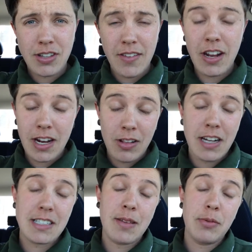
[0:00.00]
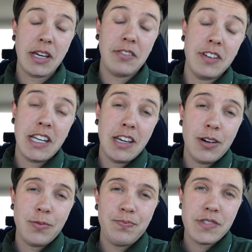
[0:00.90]
so I haven't had a lot of time to make a
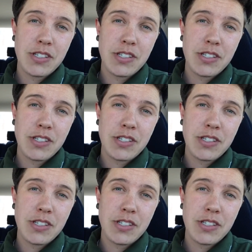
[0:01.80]
video.